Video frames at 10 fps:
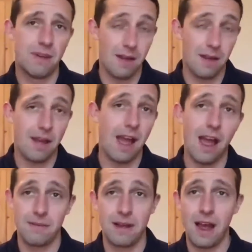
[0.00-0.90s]
I,
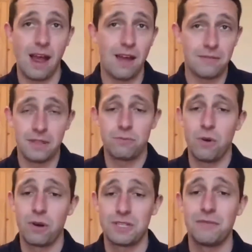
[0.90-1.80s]
I, I think that's
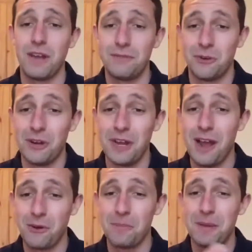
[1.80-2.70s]
wrong because I've, I've done it.
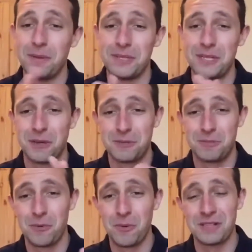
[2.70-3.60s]
I've got people to the top
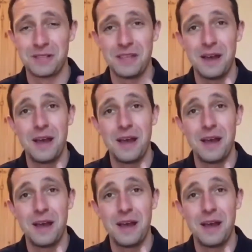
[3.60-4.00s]
spot quicker than that.